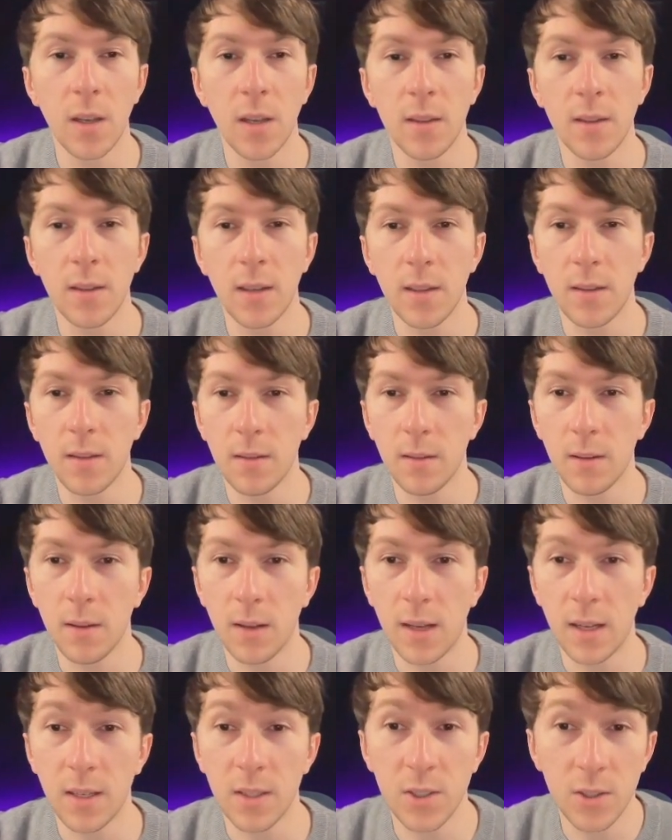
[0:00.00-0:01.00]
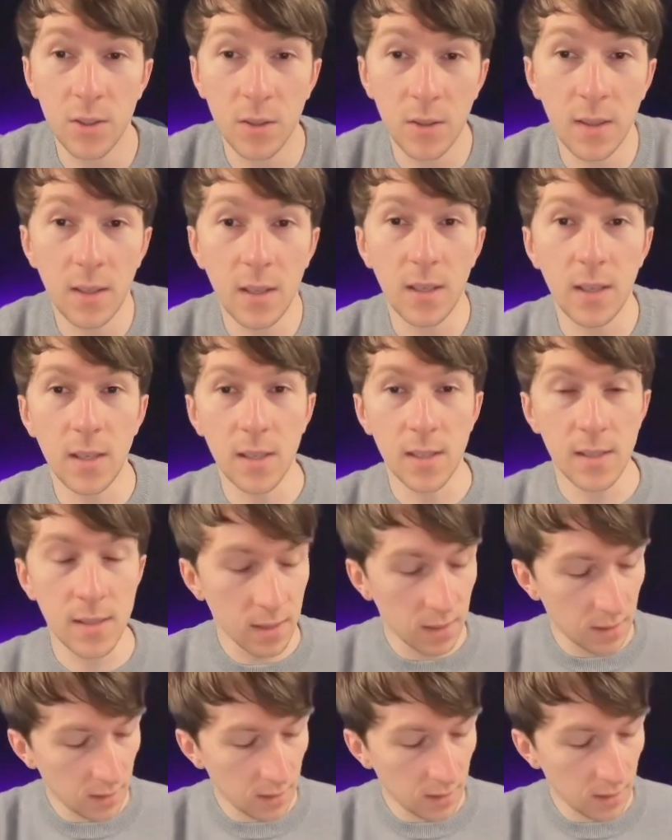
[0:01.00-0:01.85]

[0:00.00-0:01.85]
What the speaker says: And that action is